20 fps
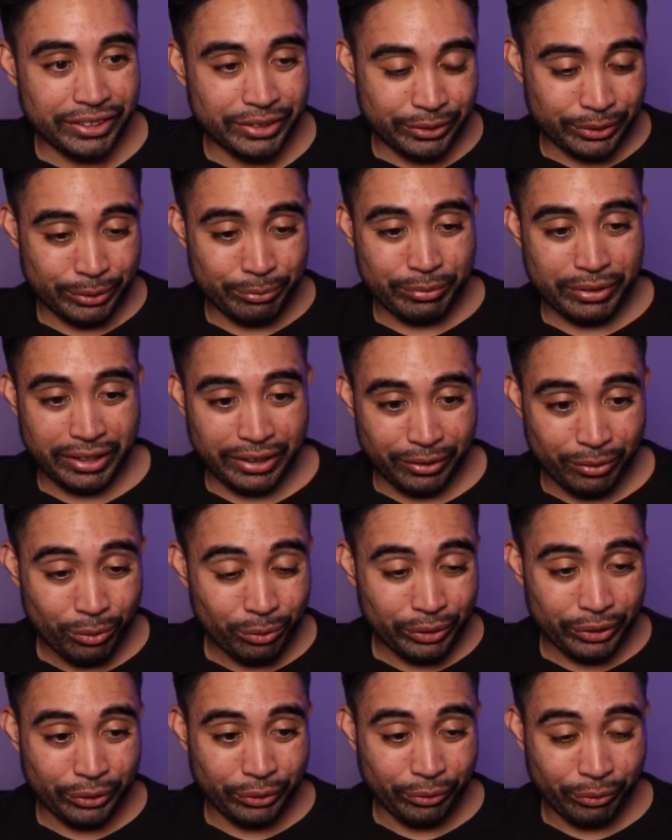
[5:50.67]
you're gonna be like,
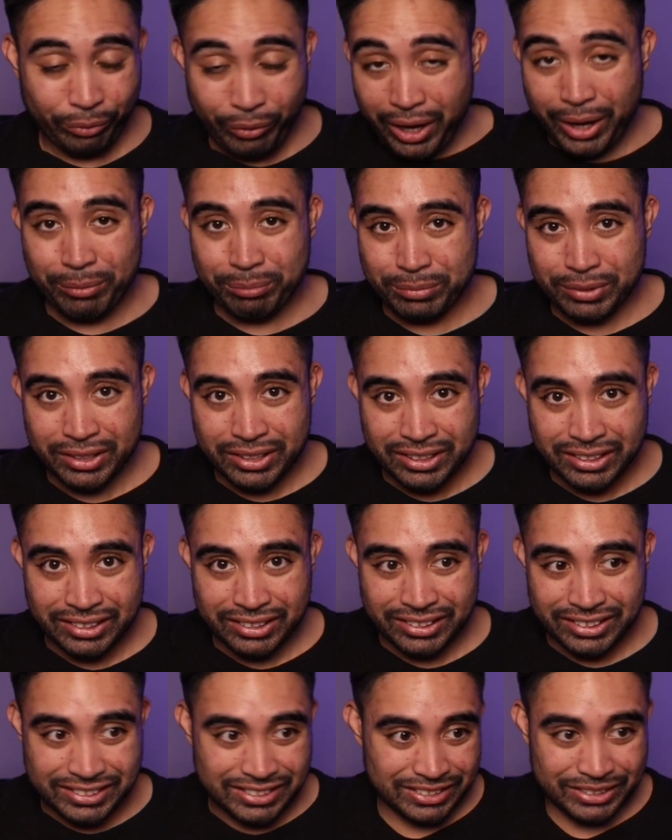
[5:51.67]
holy crap,
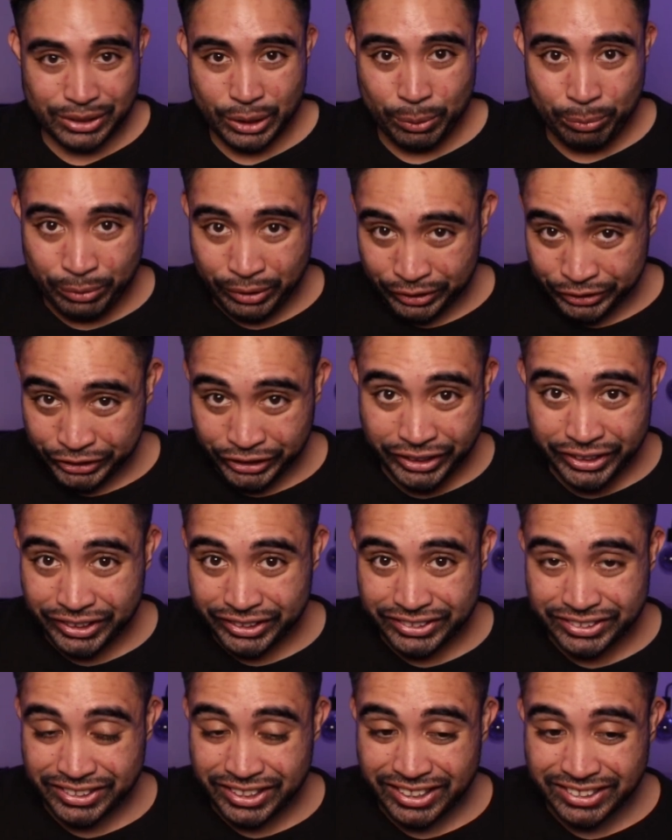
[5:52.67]
this is gonna be a
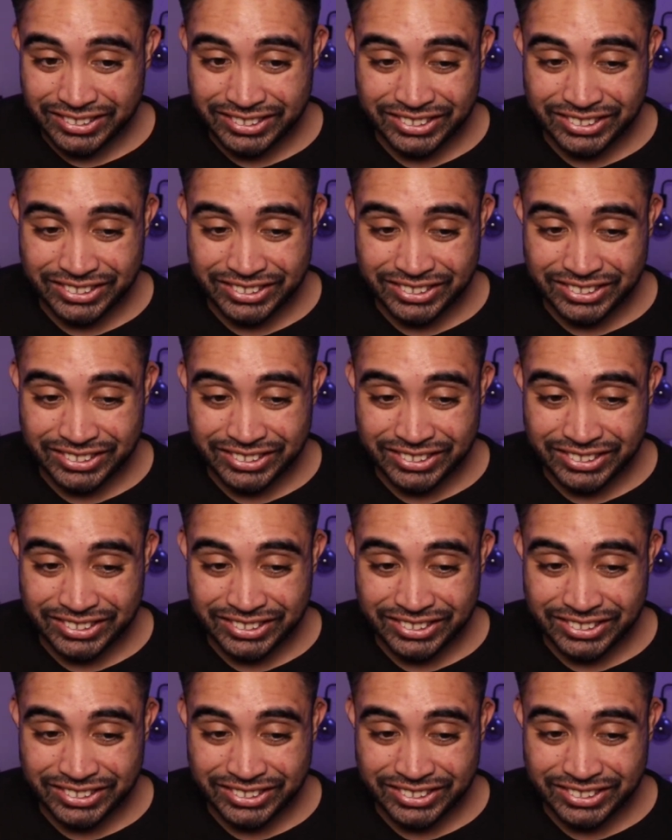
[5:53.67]
genius then.